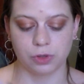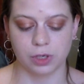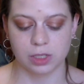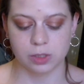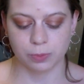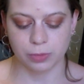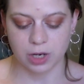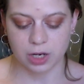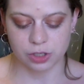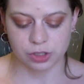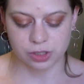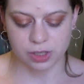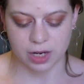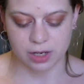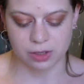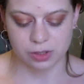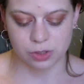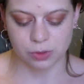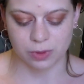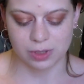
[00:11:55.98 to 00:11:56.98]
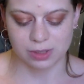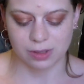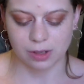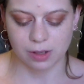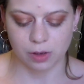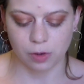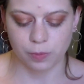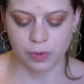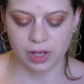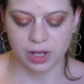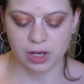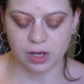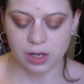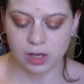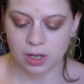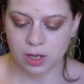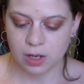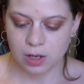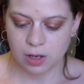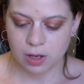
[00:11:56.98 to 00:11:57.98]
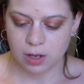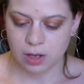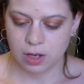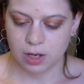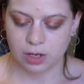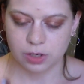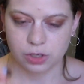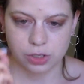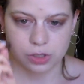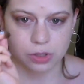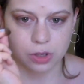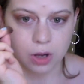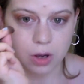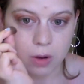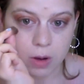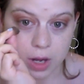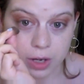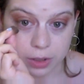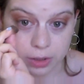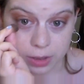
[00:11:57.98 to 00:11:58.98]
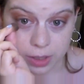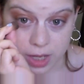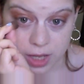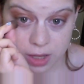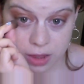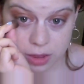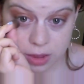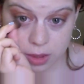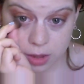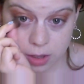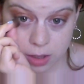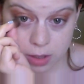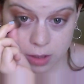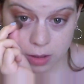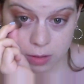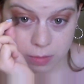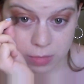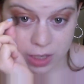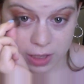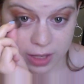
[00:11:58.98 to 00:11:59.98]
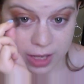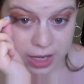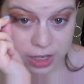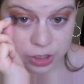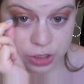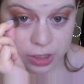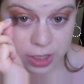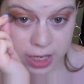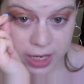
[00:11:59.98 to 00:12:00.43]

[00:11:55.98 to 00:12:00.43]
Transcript: crease brush, kind of squeeze it a little bit, and just go underneath my lash